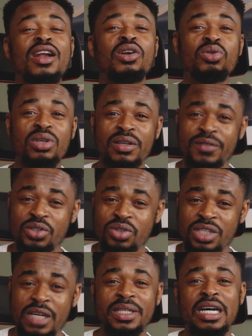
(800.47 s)
are looking for
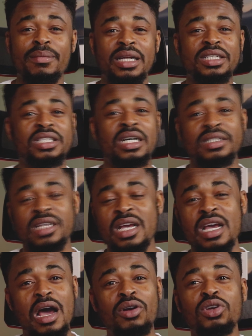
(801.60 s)
social media managers,
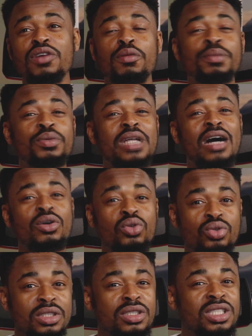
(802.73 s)
are looking for people that are good with